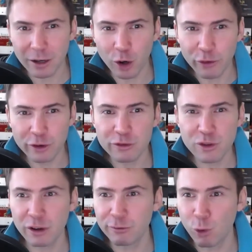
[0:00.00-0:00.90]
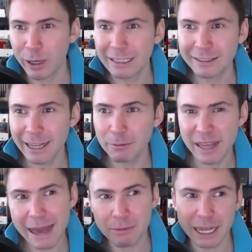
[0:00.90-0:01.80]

overview of what is NPM.